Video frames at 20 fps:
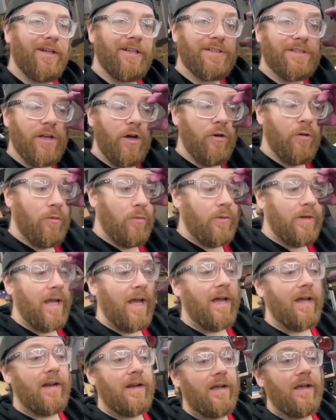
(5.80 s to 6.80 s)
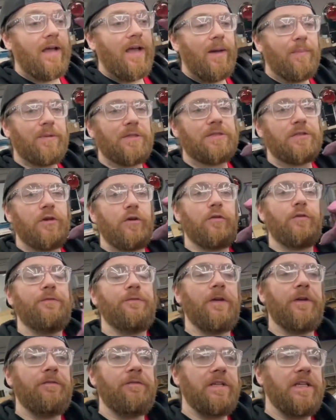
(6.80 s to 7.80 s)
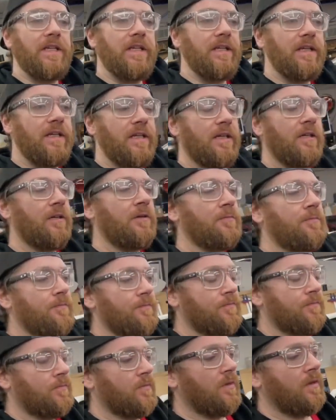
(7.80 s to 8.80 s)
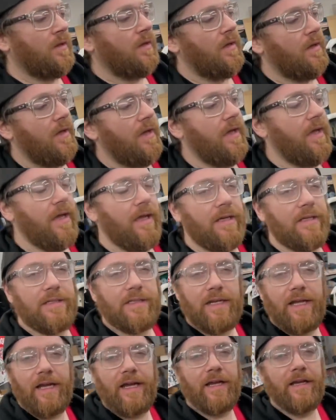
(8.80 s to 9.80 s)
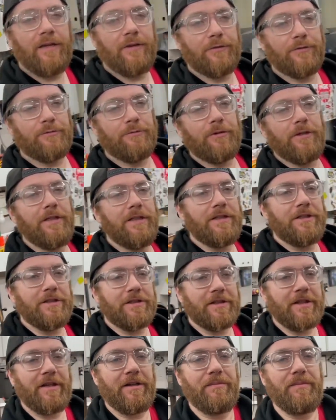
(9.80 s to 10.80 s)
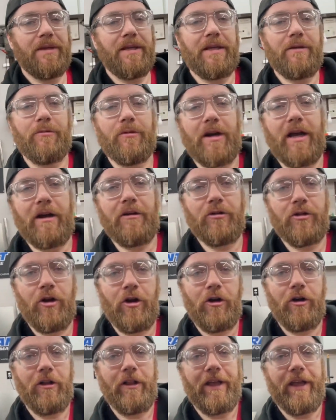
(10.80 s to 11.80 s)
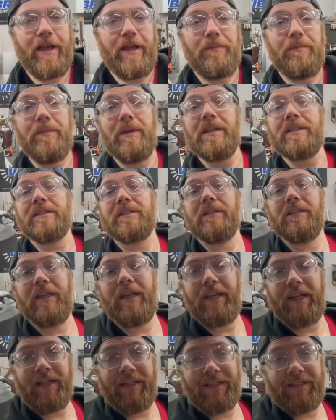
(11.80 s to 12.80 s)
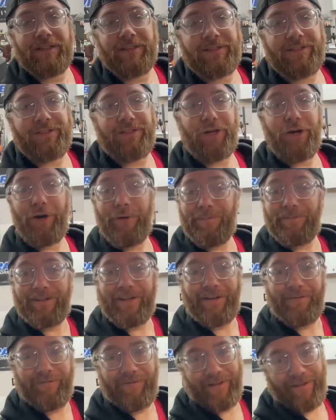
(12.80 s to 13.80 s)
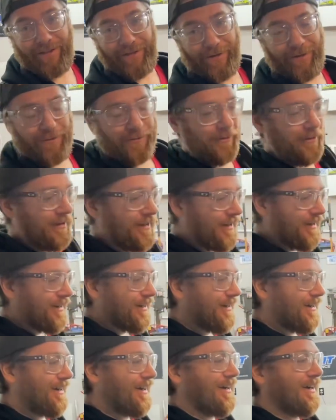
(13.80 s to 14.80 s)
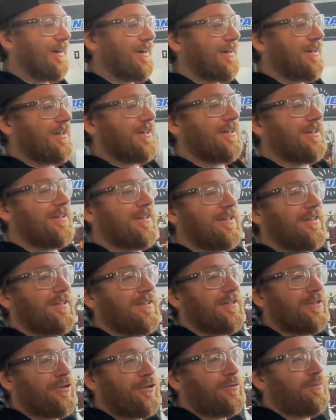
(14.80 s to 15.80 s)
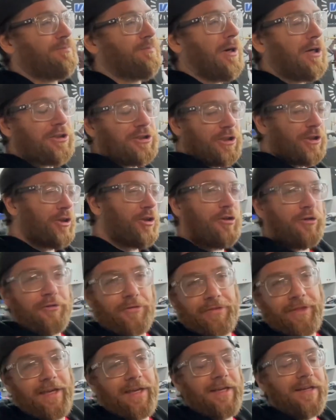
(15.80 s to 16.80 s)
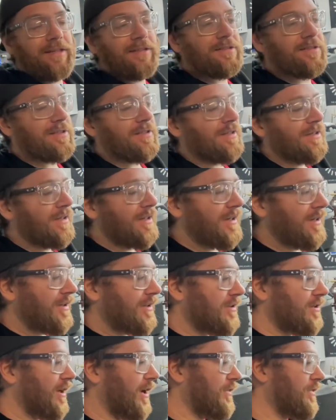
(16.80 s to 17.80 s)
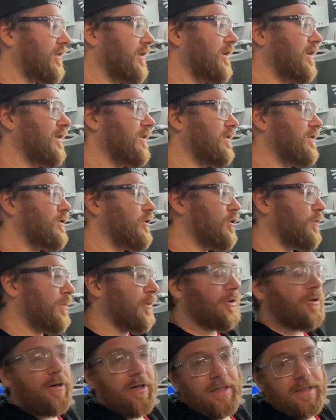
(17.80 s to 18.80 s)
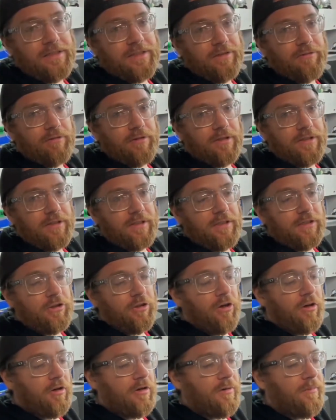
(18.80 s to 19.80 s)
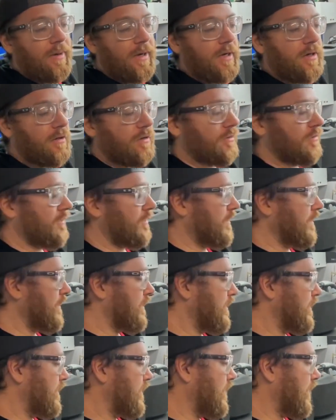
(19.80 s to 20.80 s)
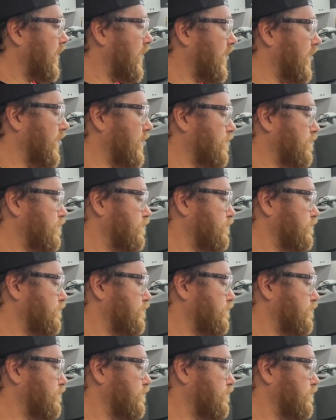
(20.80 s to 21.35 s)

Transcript: So we got episode 15 here, and today is really just going to be what I'll call a miscellaneous update video. Bunch of little things, nothing super crazy really to talk about. I